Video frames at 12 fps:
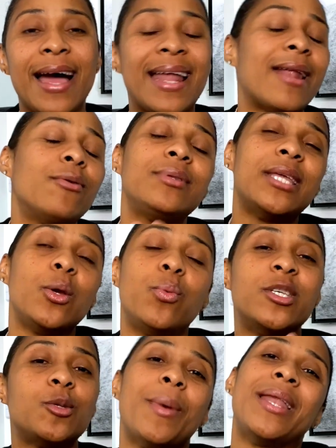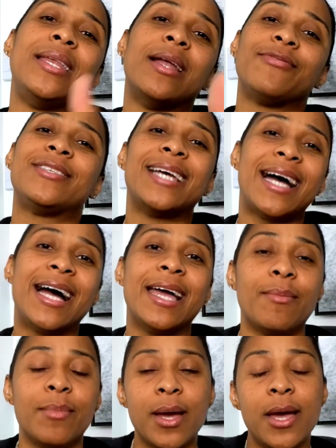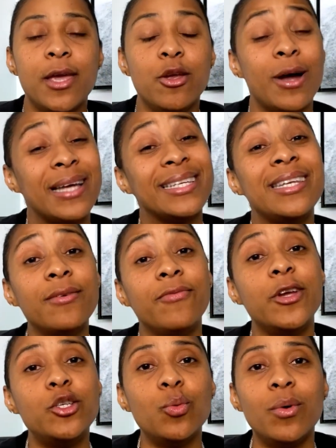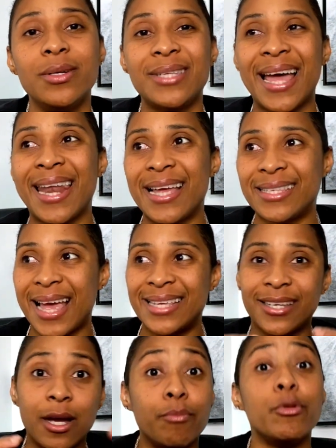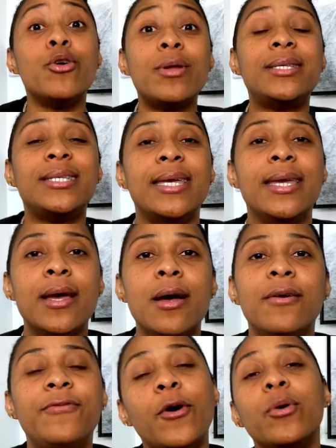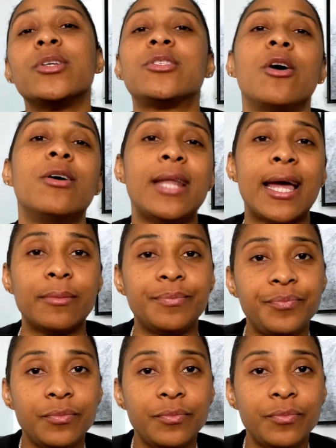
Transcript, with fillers: I don't think we spend enough time, you know, as individuals and as, as community focused on that.